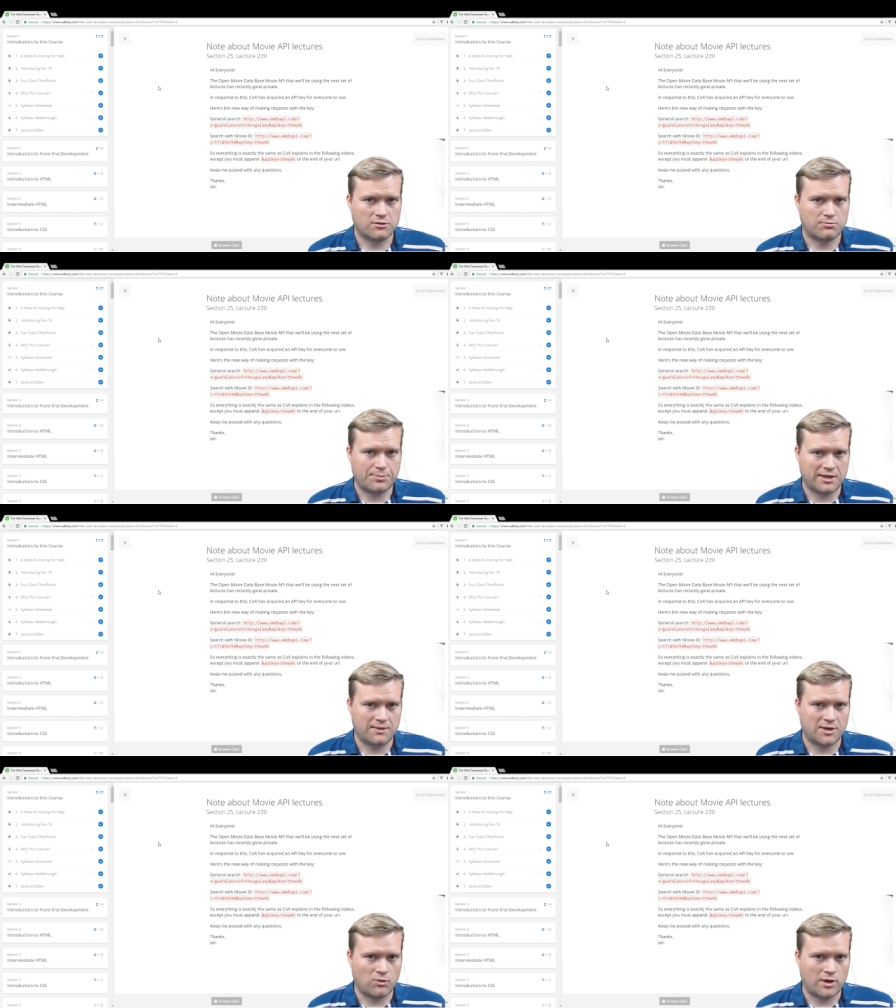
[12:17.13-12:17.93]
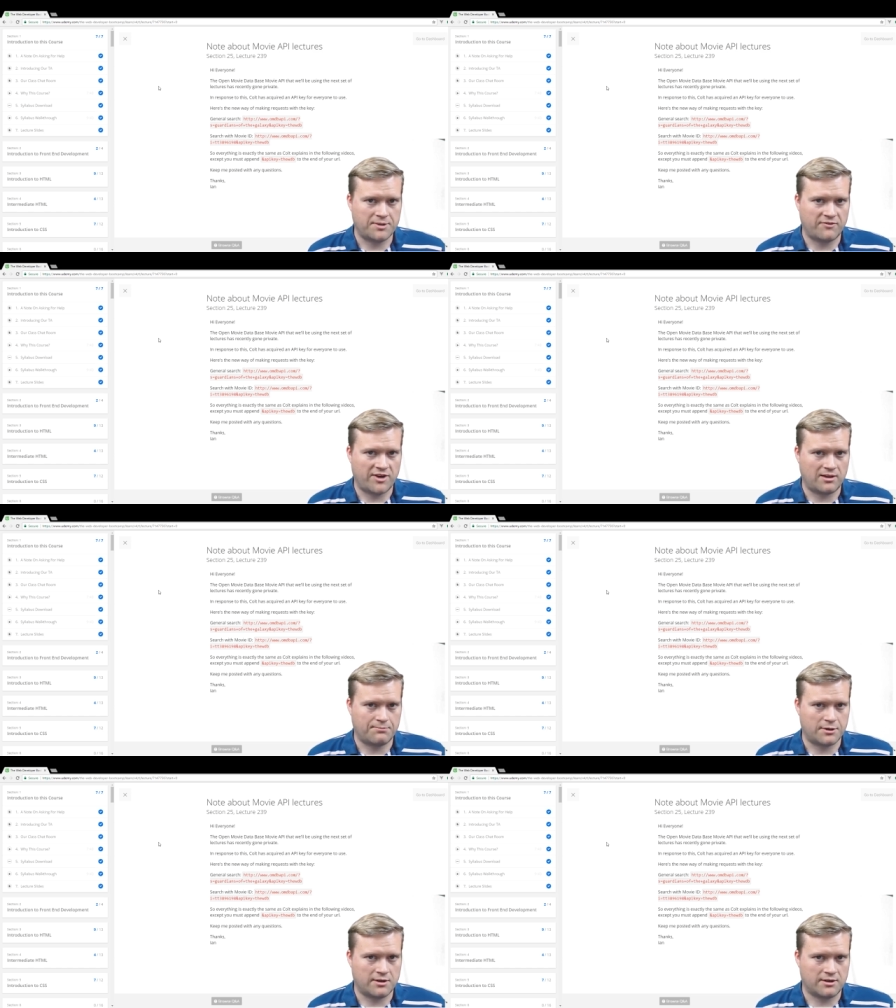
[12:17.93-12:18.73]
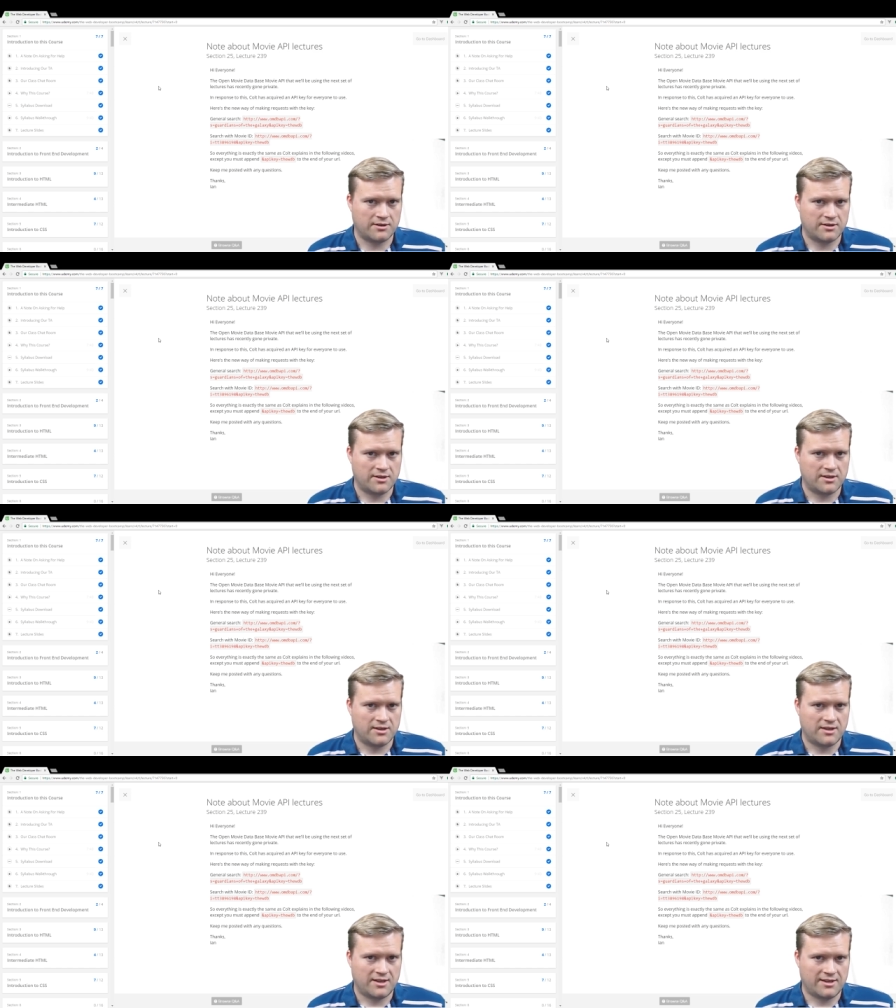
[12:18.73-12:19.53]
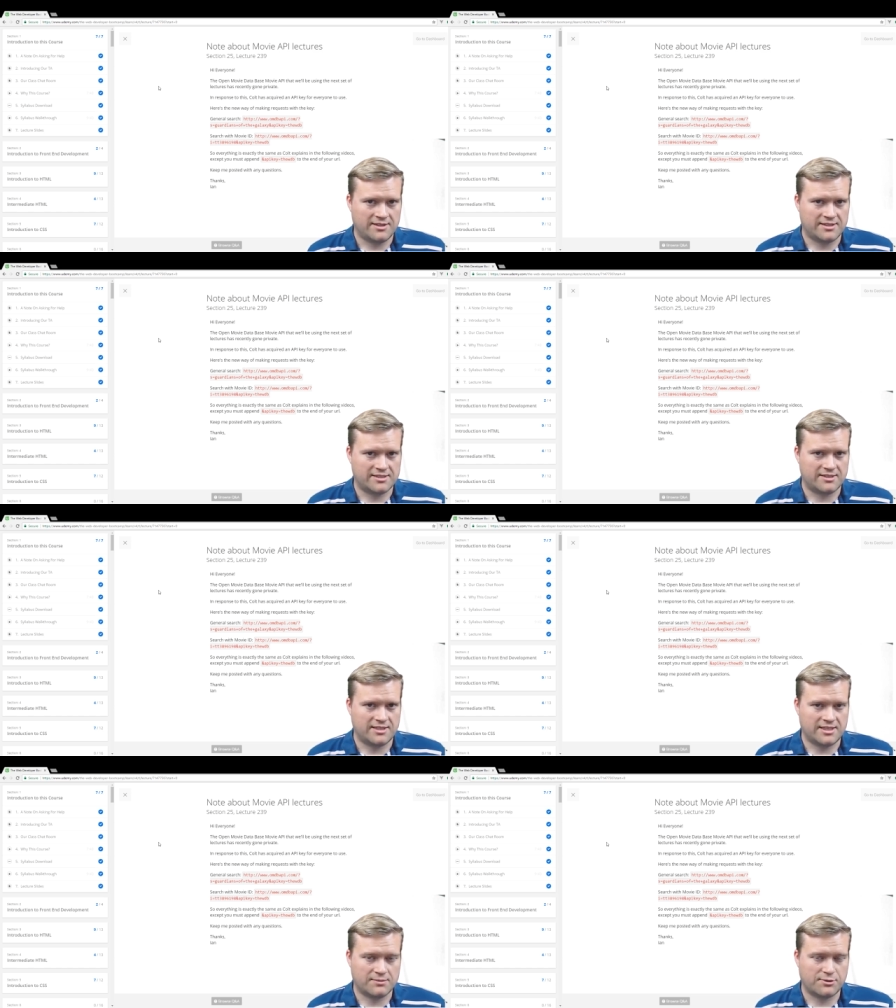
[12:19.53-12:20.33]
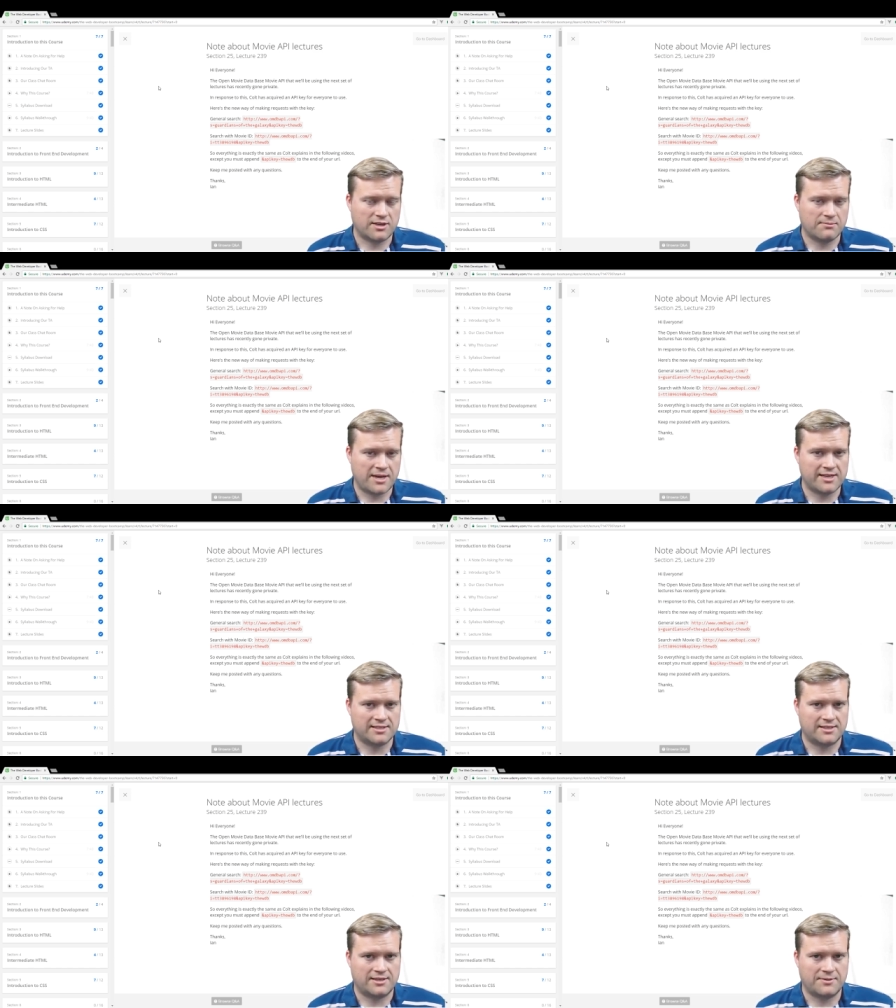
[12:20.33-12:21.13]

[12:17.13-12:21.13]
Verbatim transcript: becoming a web developer is is pretty amazing.